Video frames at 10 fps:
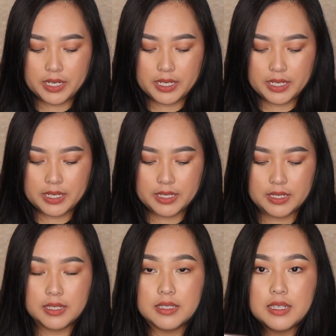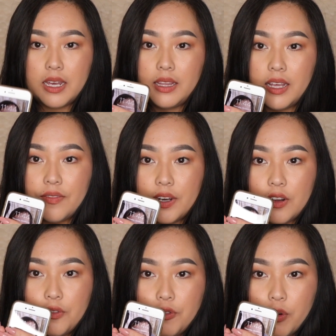It is
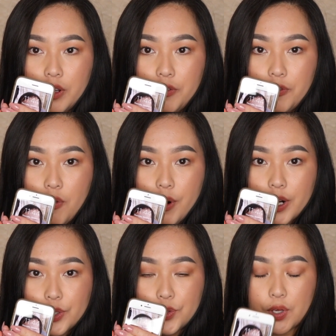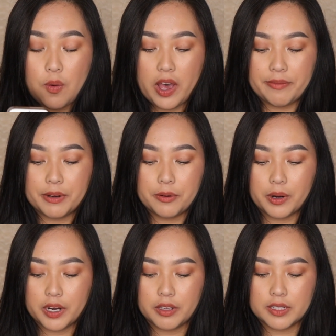eleven forty-four, so I've been
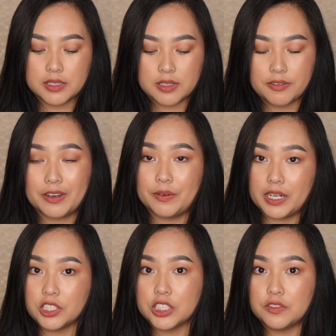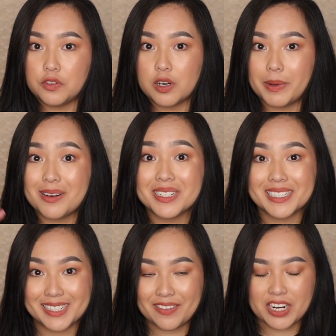wearing this foundation for about
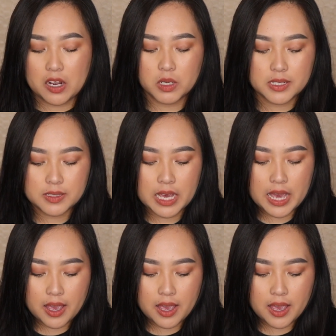seven hours.